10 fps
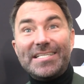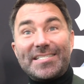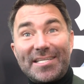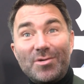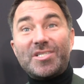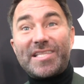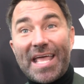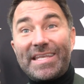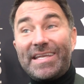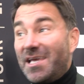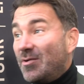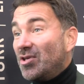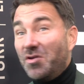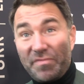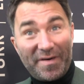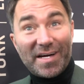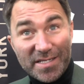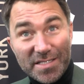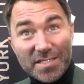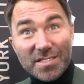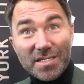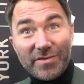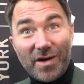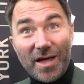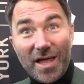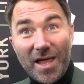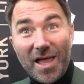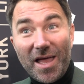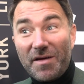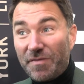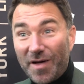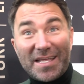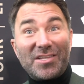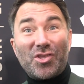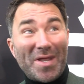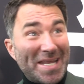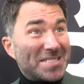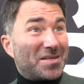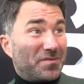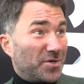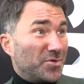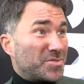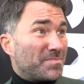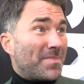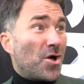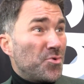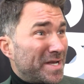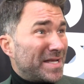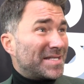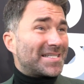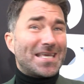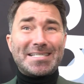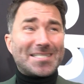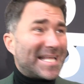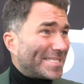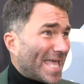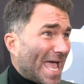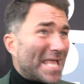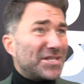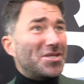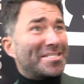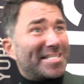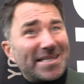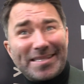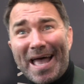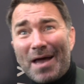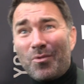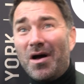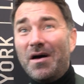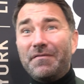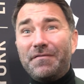still standing here with you fuckers, right, fucking doing interviews, moaning, he said that and he said that and what,